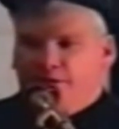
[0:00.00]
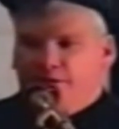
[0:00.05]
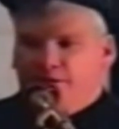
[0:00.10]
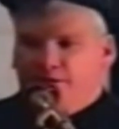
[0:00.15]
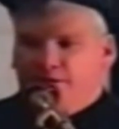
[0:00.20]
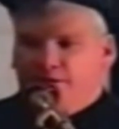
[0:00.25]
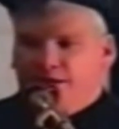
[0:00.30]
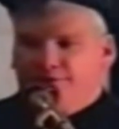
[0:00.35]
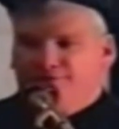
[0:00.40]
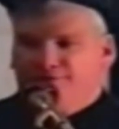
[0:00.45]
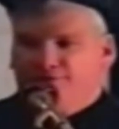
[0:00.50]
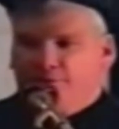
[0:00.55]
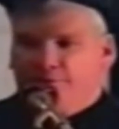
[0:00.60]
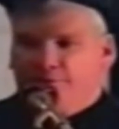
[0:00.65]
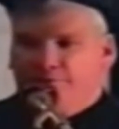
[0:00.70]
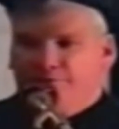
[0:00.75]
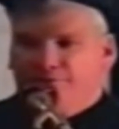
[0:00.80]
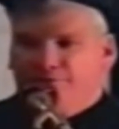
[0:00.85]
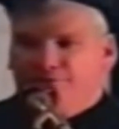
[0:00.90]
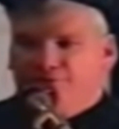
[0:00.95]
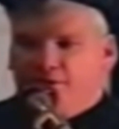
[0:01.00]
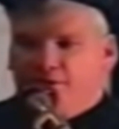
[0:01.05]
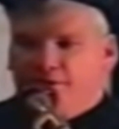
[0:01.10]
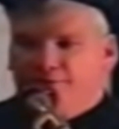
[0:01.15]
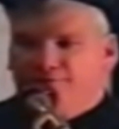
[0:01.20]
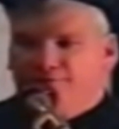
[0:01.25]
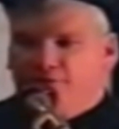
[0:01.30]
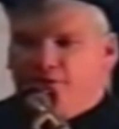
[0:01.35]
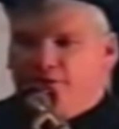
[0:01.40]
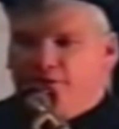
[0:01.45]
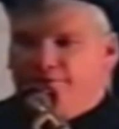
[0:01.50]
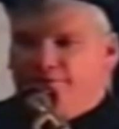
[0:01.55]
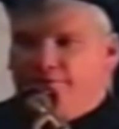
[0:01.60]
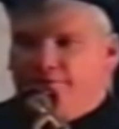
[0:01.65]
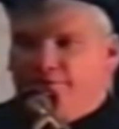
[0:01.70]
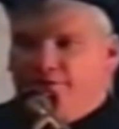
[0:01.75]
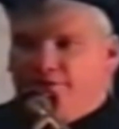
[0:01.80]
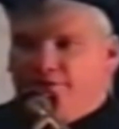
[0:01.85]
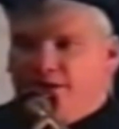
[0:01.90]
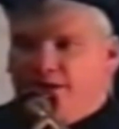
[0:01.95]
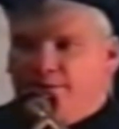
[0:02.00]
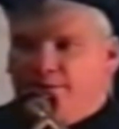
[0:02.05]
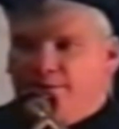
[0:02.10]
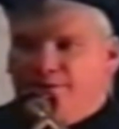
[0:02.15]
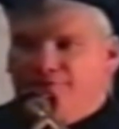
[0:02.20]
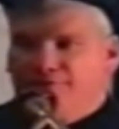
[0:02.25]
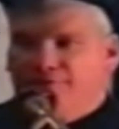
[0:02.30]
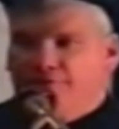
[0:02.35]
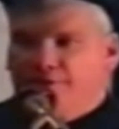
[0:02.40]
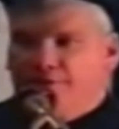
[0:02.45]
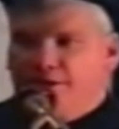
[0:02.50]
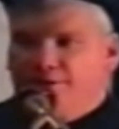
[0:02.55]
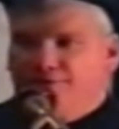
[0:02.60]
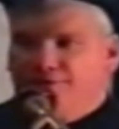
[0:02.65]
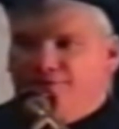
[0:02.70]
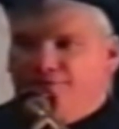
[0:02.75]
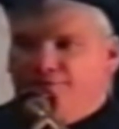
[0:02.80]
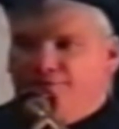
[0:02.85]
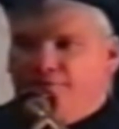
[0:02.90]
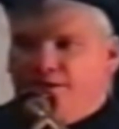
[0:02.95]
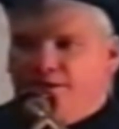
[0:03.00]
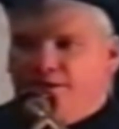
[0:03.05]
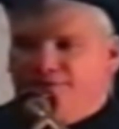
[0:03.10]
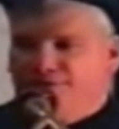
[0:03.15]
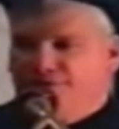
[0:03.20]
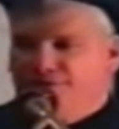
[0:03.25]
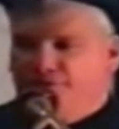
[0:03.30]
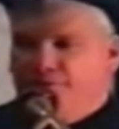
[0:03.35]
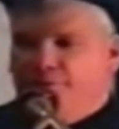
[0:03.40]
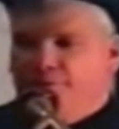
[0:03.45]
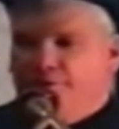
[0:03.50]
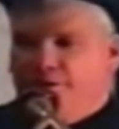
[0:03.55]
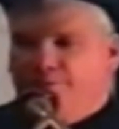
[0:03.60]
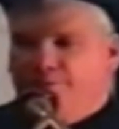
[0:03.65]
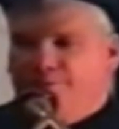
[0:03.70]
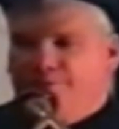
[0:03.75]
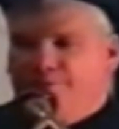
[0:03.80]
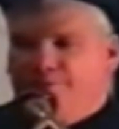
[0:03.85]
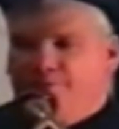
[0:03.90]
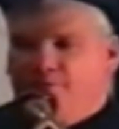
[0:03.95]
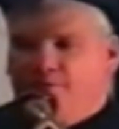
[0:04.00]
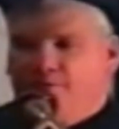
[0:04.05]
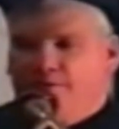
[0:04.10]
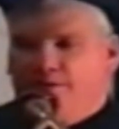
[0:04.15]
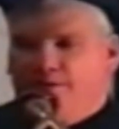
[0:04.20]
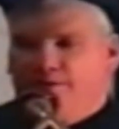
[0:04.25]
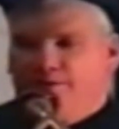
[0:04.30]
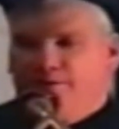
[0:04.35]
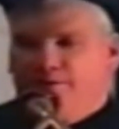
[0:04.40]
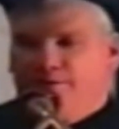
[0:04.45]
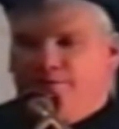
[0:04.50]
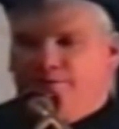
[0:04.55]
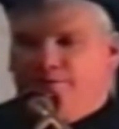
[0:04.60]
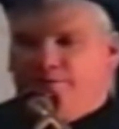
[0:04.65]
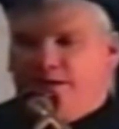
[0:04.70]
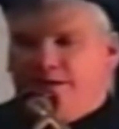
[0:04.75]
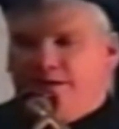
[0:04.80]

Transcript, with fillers: but nonetheless, some of it sloughs off every time, and so they just kind of scoop it up and throw it in the